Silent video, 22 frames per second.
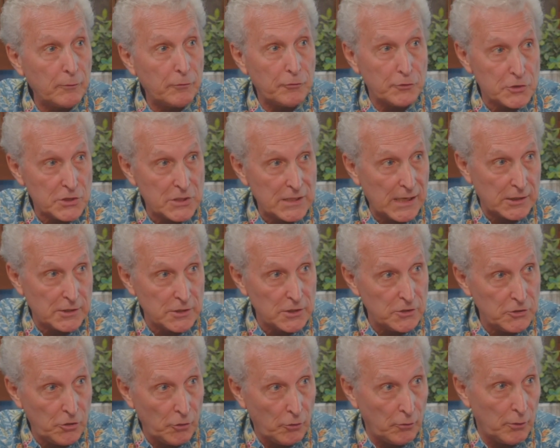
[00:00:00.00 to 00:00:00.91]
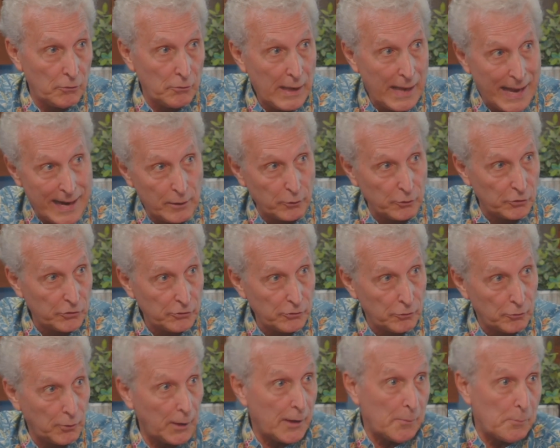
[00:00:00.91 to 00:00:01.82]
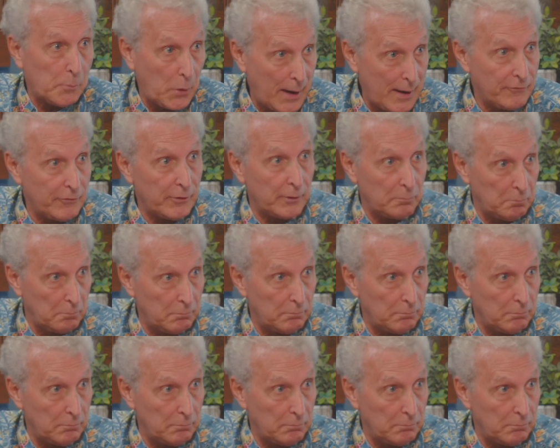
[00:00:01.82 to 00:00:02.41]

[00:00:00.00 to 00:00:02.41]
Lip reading: for sex in your own house or in a private